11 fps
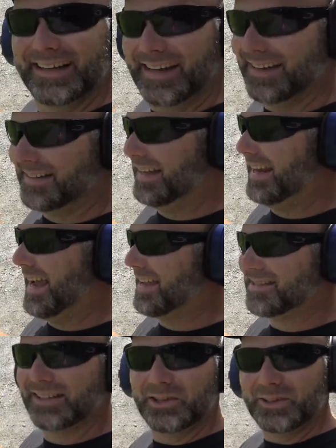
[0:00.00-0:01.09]
It
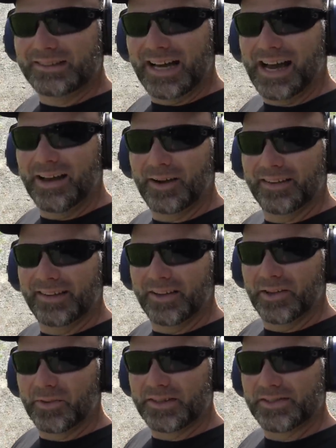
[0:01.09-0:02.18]
has a little timer in there
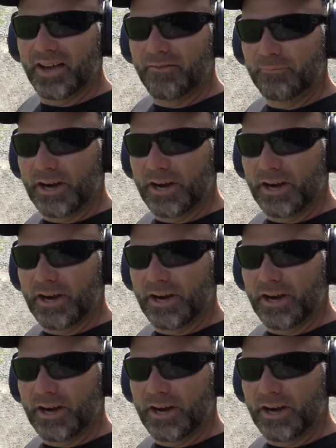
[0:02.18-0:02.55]
that runs off